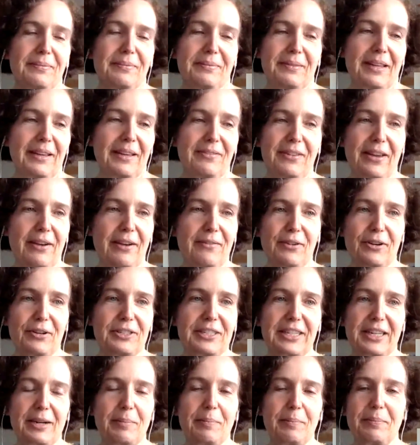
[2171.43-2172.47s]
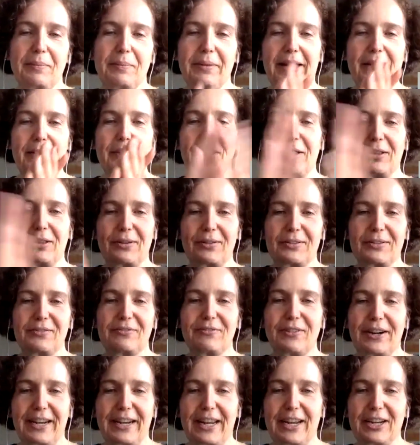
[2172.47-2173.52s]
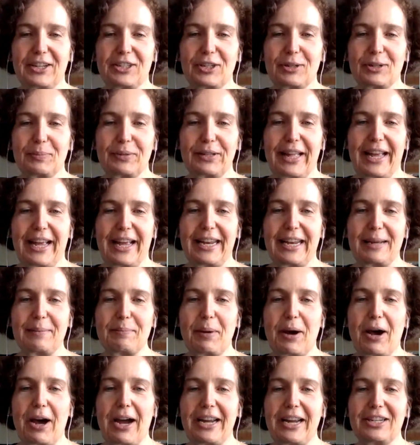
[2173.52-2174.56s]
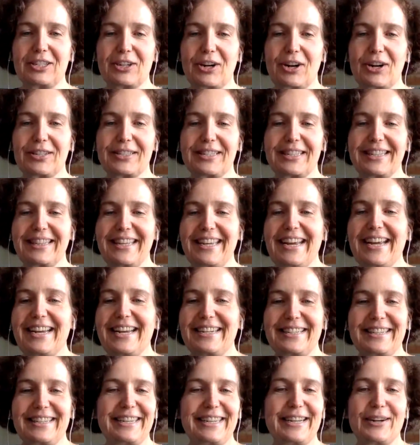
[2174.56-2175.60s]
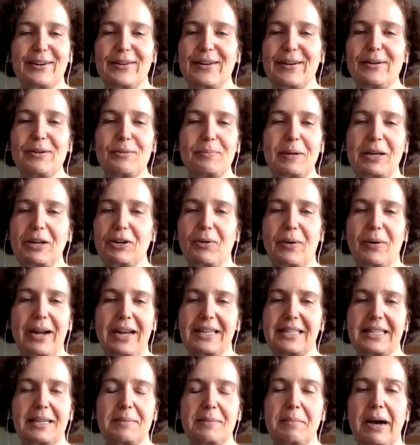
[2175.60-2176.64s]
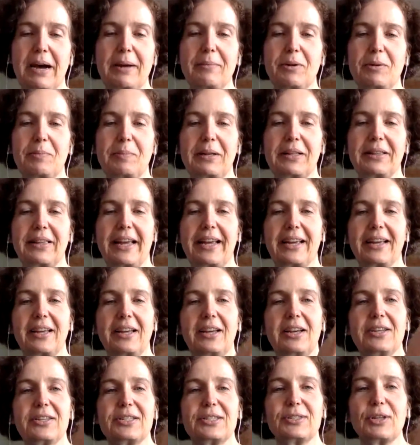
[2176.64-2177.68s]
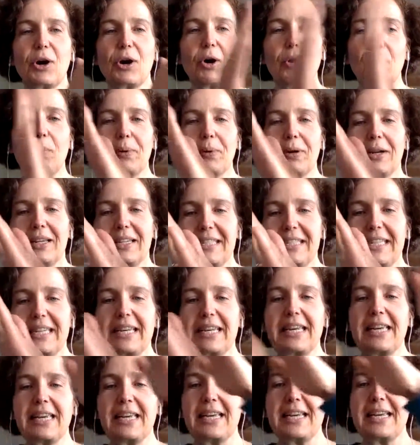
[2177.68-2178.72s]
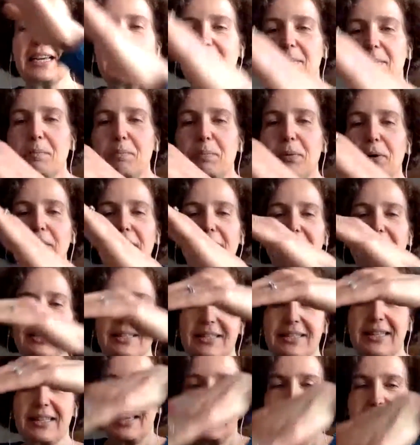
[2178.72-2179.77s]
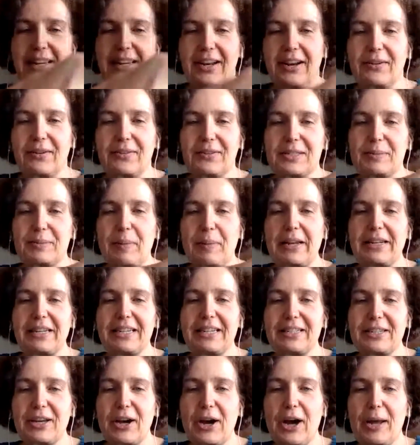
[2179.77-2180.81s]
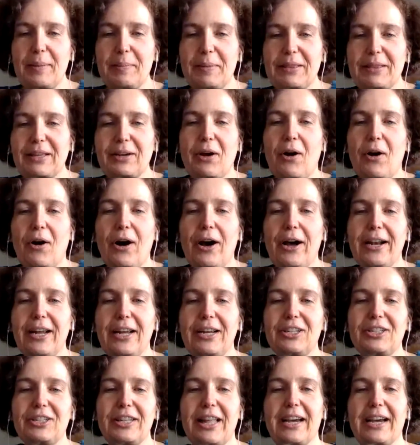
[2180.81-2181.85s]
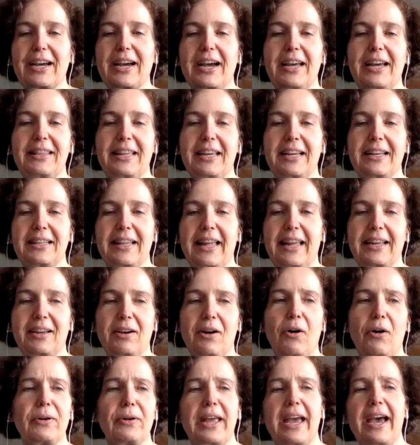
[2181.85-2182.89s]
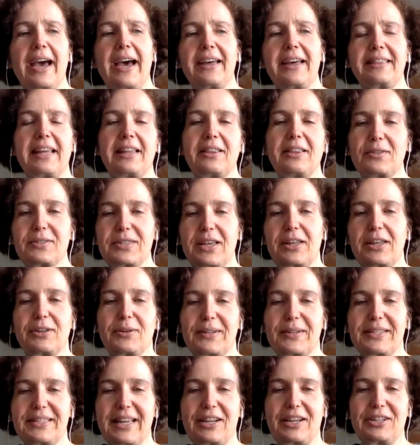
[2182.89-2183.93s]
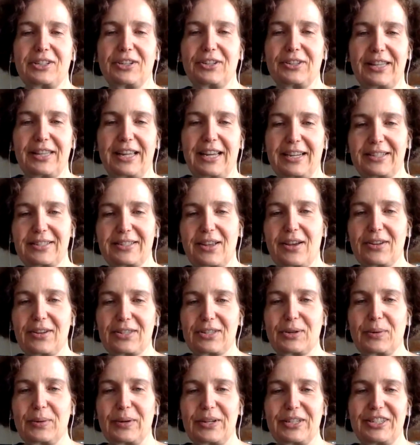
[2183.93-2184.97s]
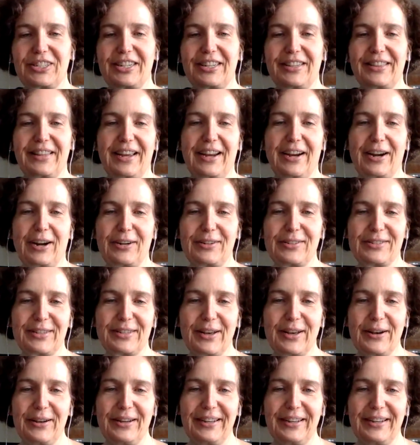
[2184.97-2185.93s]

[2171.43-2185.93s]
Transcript: if you ever did one of those financial planning pie charts at the end of the year, it would be crazy. Mine would be like soap, tea, books, spending time at the cottage, that kind of thing. You're like, oh yeah, and then those other essential things all squished in there. So.